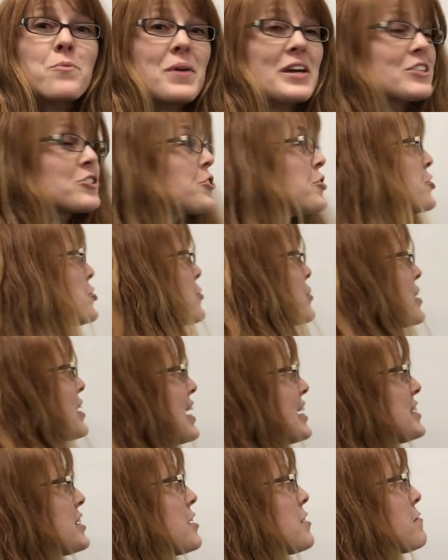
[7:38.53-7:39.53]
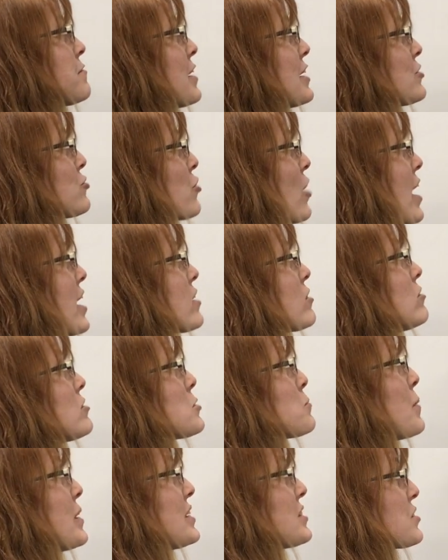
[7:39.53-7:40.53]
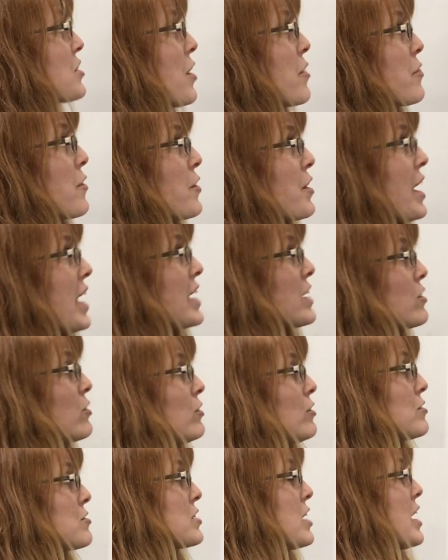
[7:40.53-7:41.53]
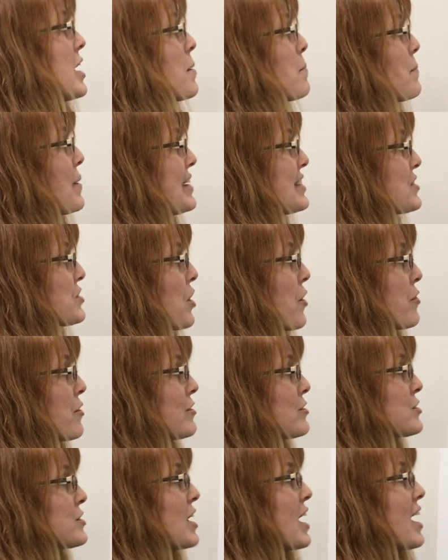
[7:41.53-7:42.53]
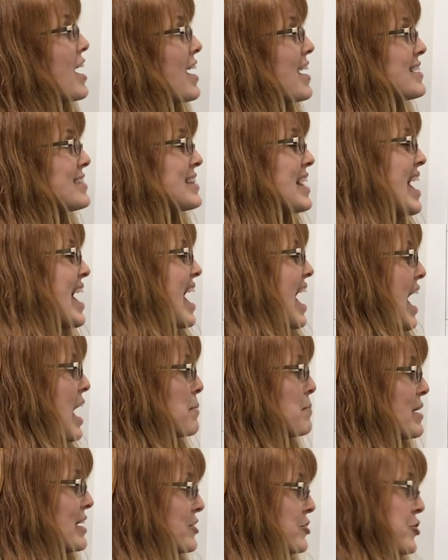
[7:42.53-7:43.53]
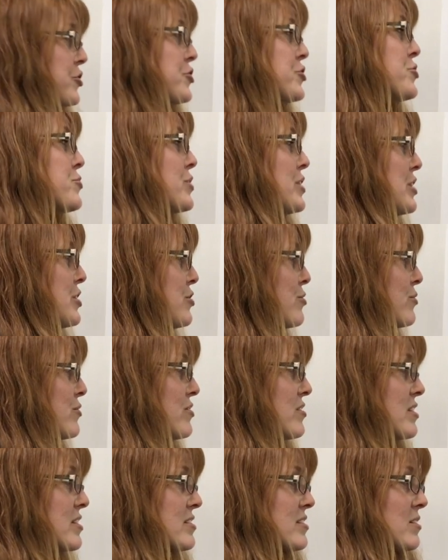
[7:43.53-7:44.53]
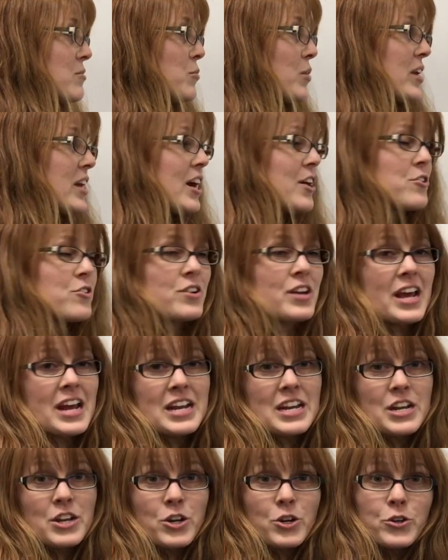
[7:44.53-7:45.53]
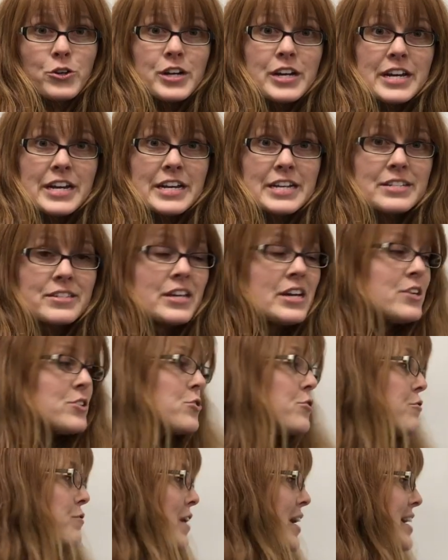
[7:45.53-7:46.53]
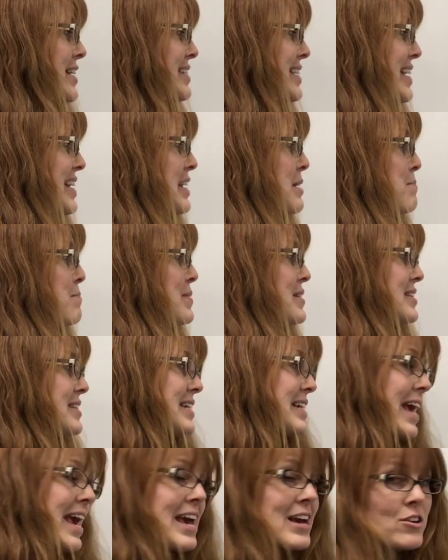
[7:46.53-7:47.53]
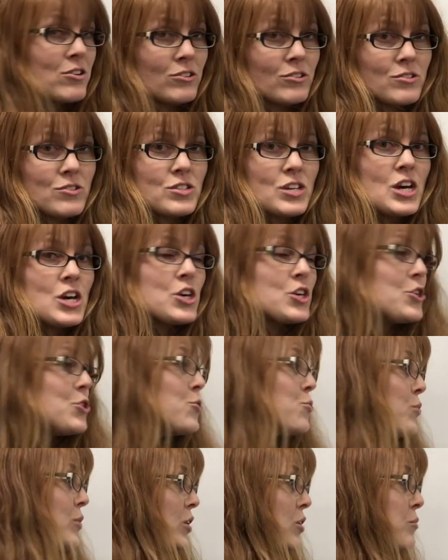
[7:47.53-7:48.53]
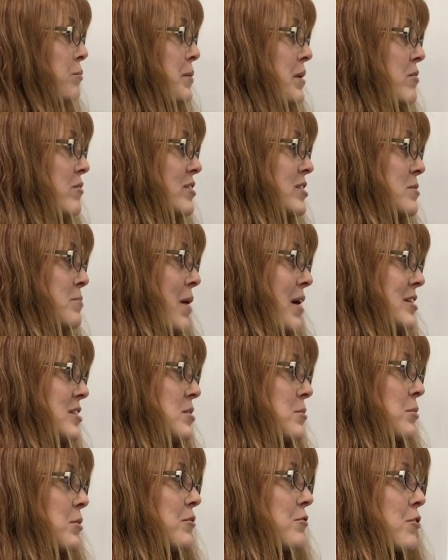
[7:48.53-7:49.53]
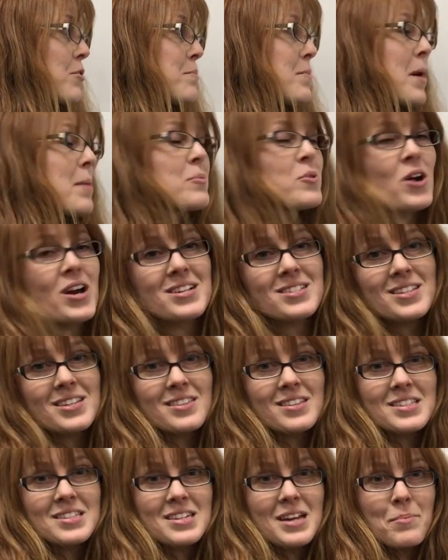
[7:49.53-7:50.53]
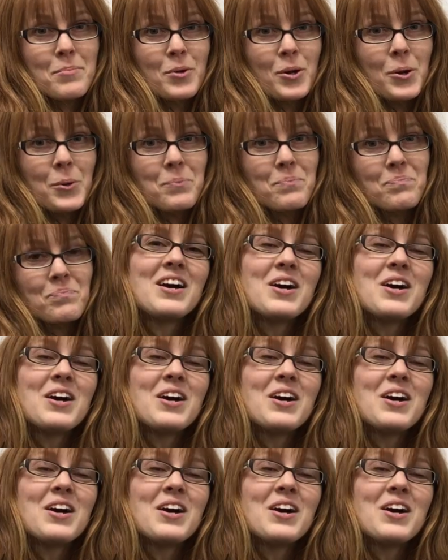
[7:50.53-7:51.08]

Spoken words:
Make sure you can identify triangles based on their angles, based on their sides, and make sure you can use this 180 degrees to find any missing angles. You will be responsible for memorizing this number.